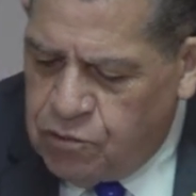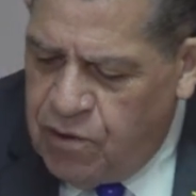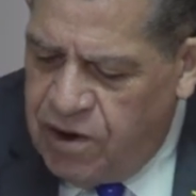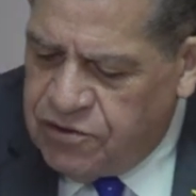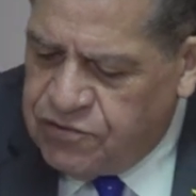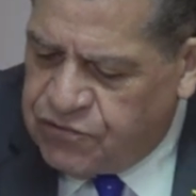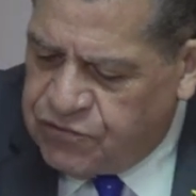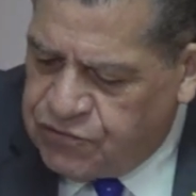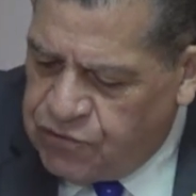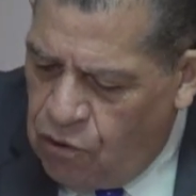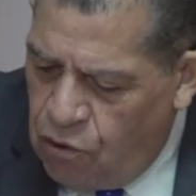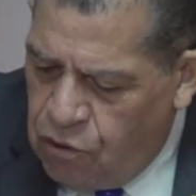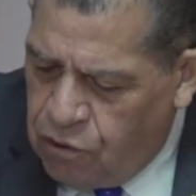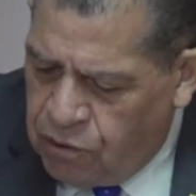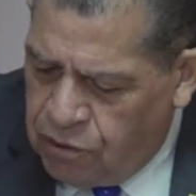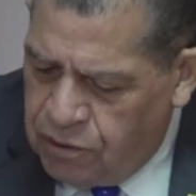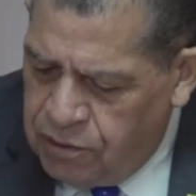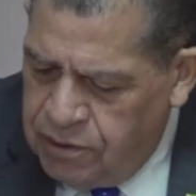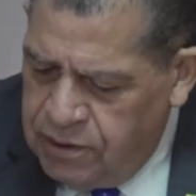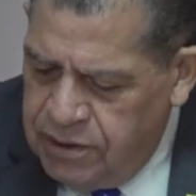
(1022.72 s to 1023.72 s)
to
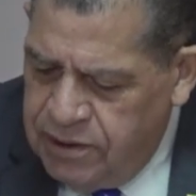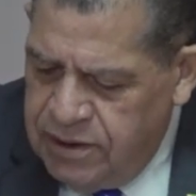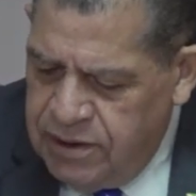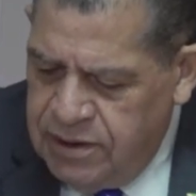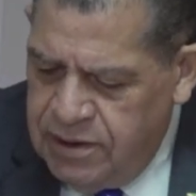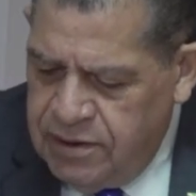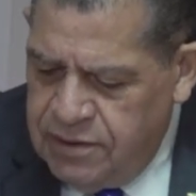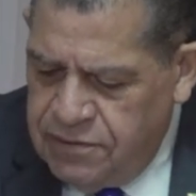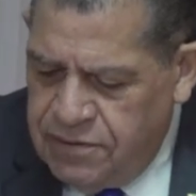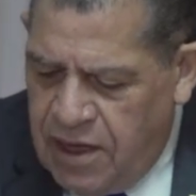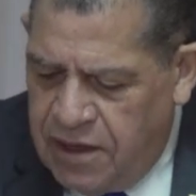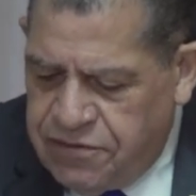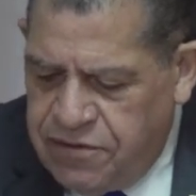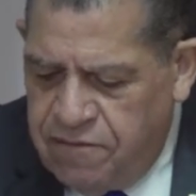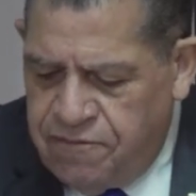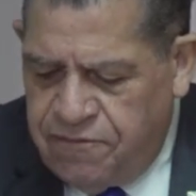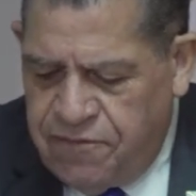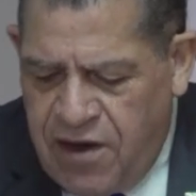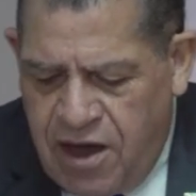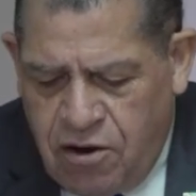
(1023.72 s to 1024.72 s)
ensure that
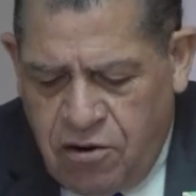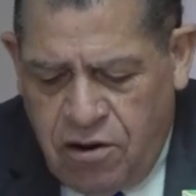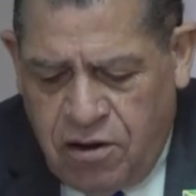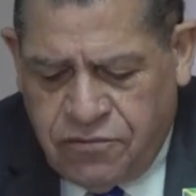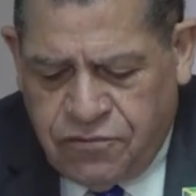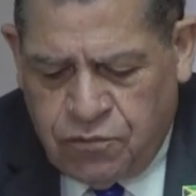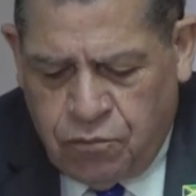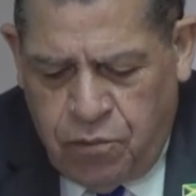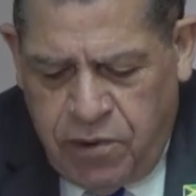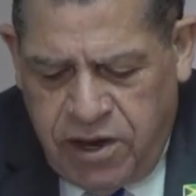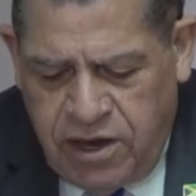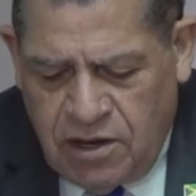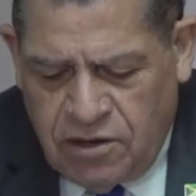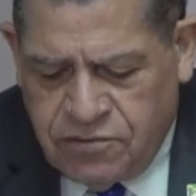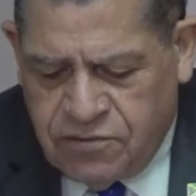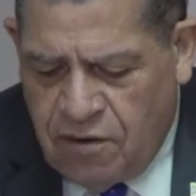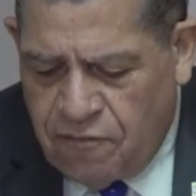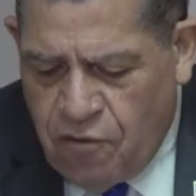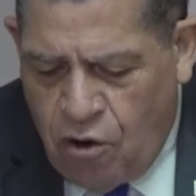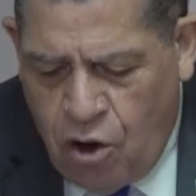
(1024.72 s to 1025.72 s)
the various
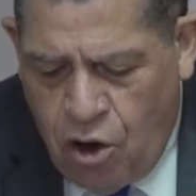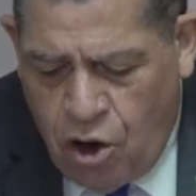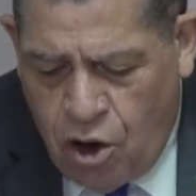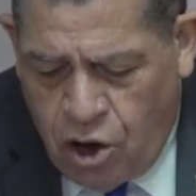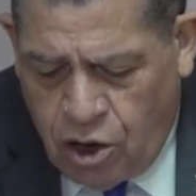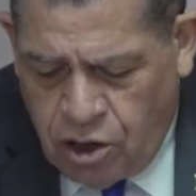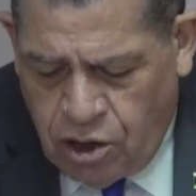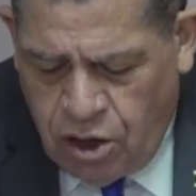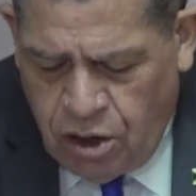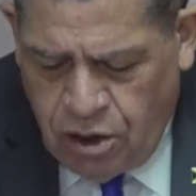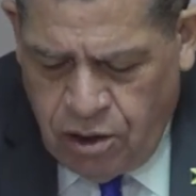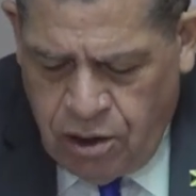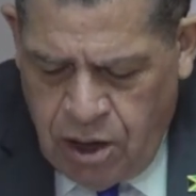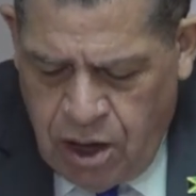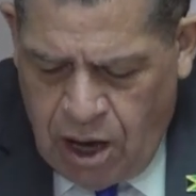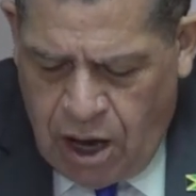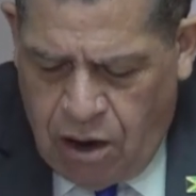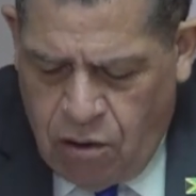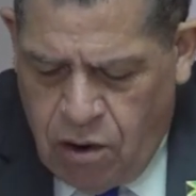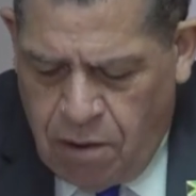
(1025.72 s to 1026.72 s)
wheels of all
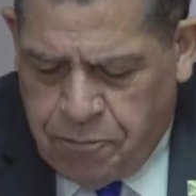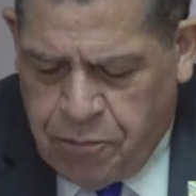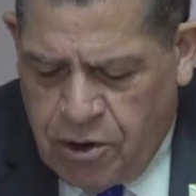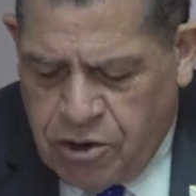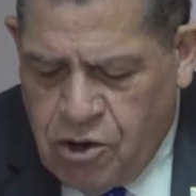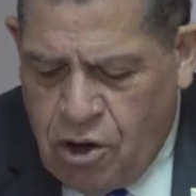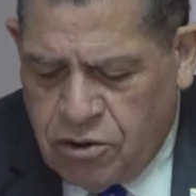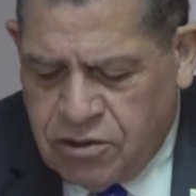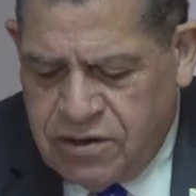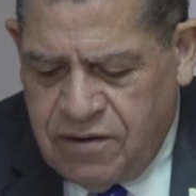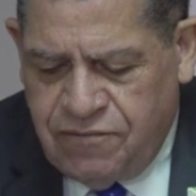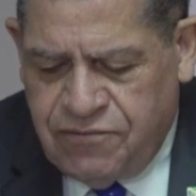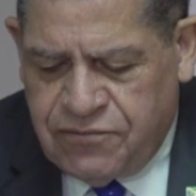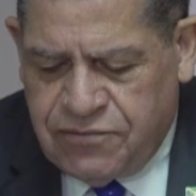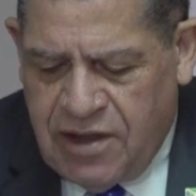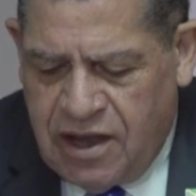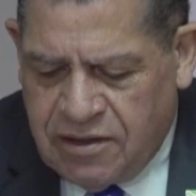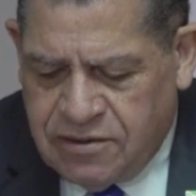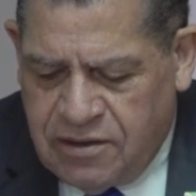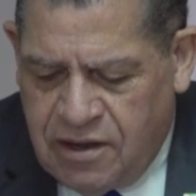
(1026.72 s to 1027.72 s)
our productive
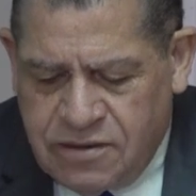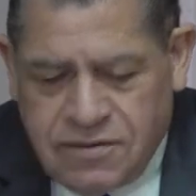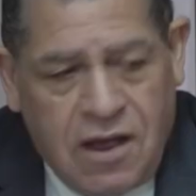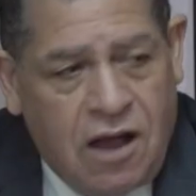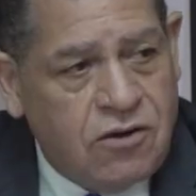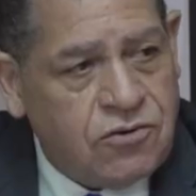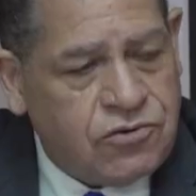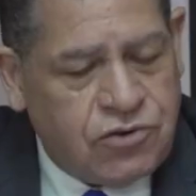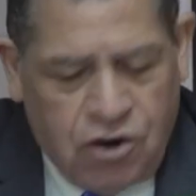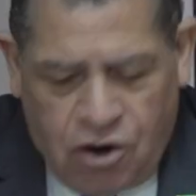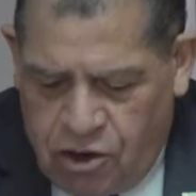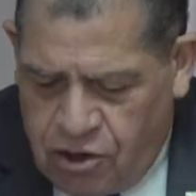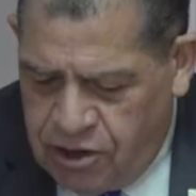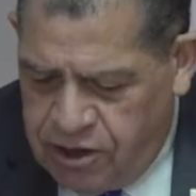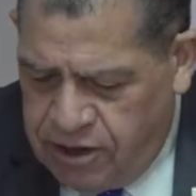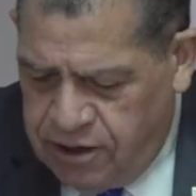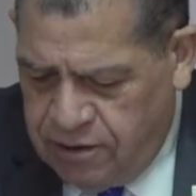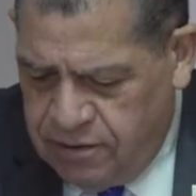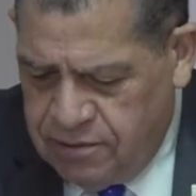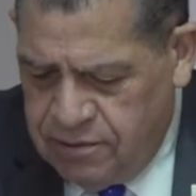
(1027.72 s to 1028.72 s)
sectors are
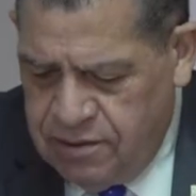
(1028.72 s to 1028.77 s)
turning.